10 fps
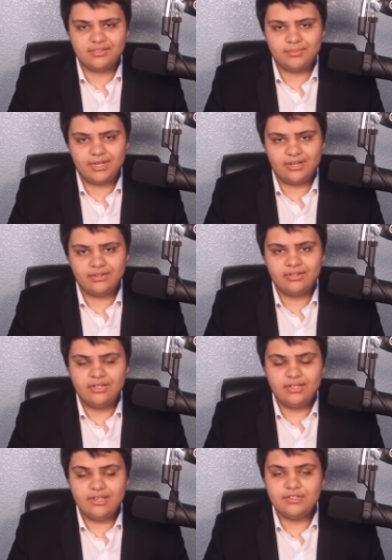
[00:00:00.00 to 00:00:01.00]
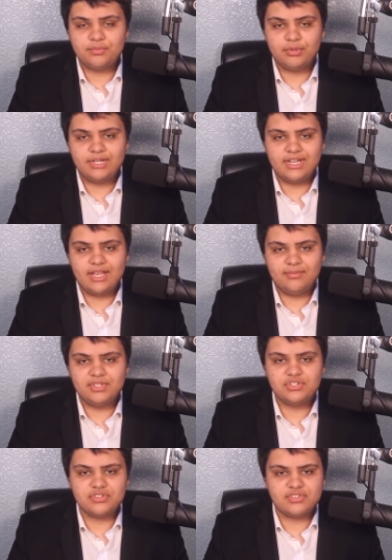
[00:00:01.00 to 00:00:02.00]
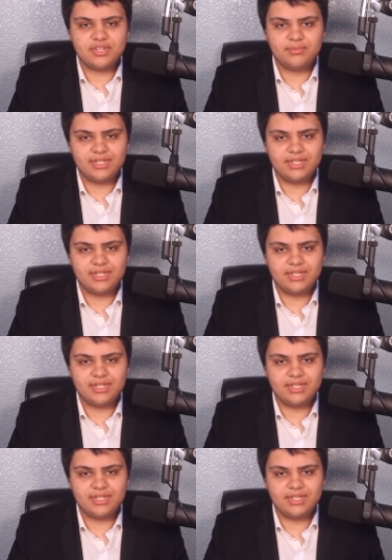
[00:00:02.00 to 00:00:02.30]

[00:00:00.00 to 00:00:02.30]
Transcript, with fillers: about is pretty damn interesting